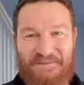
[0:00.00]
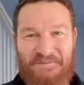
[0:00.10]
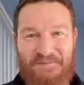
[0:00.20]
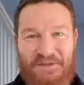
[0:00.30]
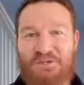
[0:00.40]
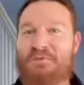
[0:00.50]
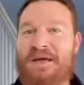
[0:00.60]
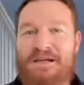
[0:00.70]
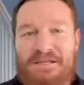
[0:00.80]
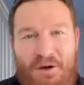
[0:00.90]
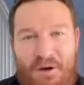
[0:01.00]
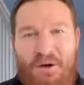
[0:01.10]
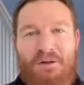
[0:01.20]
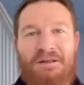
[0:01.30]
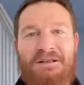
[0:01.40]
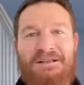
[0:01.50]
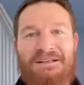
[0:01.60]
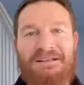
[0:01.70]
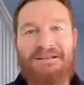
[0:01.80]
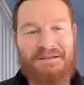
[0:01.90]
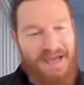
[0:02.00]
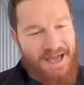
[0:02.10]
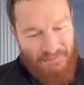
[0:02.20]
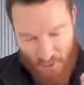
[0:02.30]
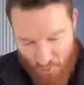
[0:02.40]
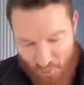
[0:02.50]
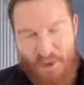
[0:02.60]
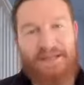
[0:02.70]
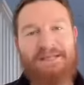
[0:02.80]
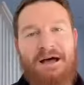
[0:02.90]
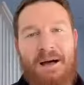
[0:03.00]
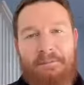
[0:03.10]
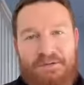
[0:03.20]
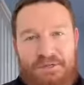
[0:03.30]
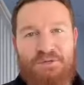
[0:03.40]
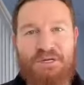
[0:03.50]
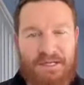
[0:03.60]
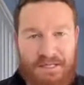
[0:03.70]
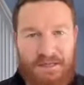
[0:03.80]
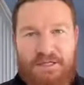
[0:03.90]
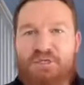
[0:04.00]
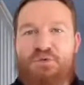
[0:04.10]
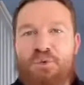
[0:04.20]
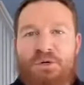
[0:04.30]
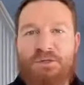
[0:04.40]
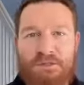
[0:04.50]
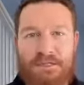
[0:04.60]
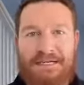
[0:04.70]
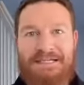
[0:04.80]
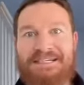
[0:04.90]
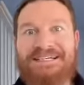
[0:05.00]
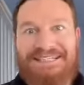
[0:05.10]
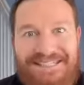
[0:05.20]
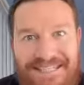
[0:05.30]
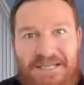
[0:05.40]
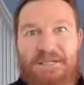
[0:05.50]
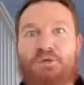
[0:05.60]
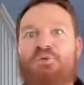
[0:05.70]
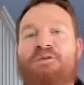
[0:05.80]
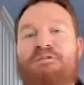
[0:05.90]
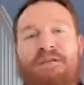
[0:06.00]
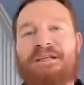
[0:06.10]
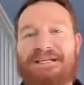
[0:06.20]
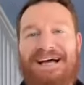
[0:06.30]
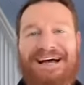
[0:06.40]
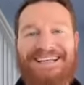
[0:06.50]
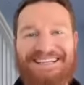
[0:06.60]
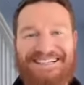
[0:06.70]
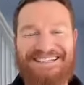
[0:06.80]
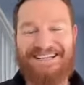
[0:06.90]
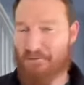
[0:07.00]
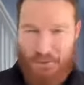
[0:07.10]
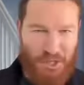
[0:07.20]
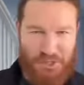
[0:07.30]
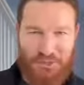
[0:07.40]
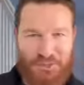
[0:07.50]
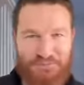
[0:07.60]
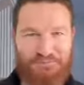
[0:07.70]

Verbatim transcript: So may us all have a great opportunity in this world to continue revealing God. We'll talk to you soon.